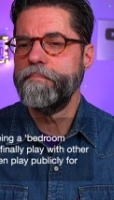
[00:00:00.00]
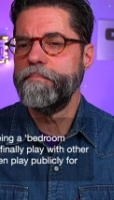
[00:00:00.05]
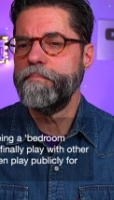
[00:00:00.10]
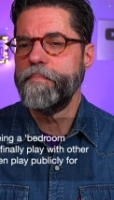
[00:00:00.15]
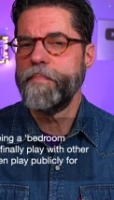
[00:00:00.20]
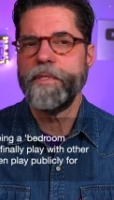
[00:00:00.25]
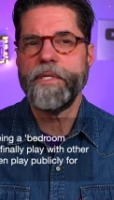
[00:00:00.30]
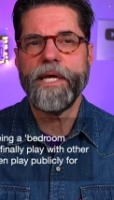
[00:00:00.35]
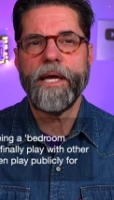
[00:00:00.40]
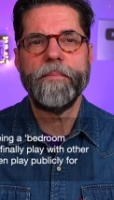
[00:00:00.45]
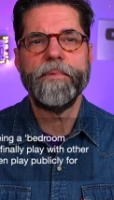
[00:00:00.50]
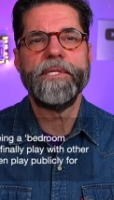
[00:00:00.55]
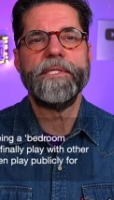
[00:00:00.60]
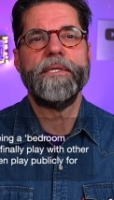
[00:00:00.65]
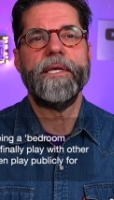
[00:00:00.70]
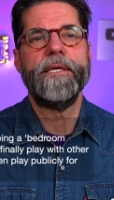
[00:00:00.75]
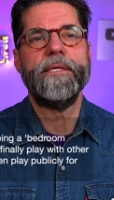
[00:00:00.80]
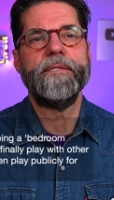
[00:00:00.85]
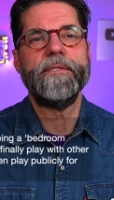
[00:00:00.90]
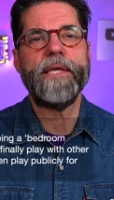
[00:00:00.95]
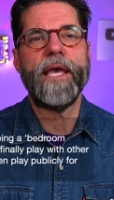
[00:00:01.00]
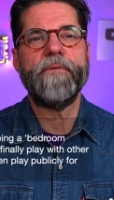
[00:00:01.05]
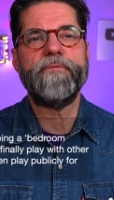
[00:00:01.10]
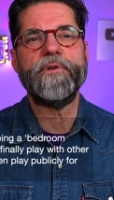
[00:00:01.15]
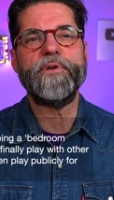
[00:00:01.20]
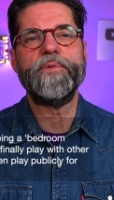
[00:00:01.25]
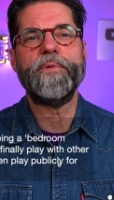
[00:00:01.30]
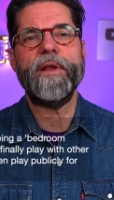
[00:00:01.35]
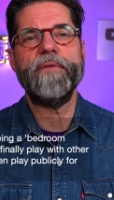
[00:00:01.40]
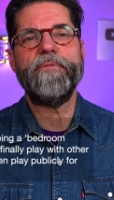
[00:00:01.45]
Thomas says, after
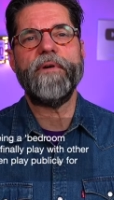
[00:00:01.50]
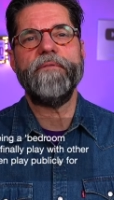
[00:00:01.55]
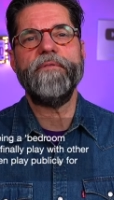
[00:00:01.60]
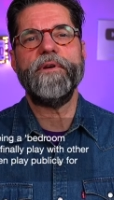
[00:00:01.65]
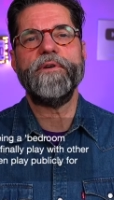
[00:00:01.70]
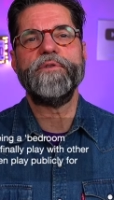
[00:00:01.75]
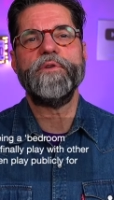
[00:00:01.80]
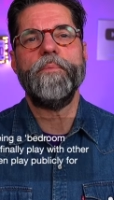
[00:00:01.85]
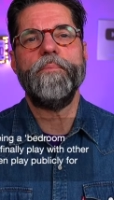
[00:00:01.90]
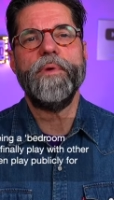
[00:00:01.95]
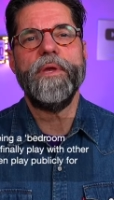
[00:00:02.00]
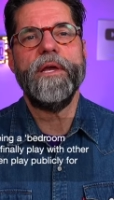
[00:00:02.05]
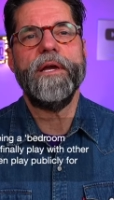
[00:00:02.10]
25 years of being a